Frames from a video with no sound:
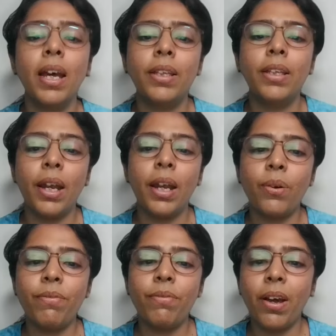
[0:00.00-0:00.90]
the Android
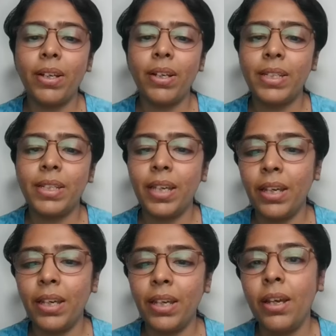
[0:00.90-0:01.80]
FHIR
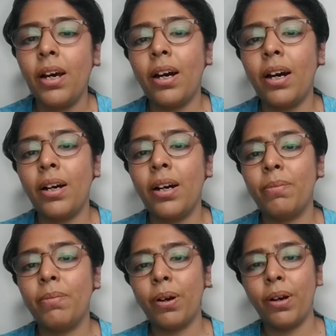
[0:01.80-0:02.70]
SDK
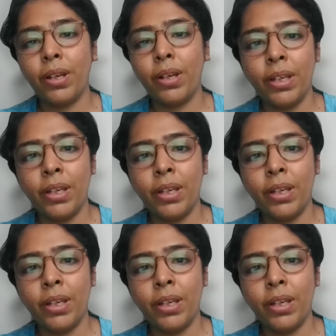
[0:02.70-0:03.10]
is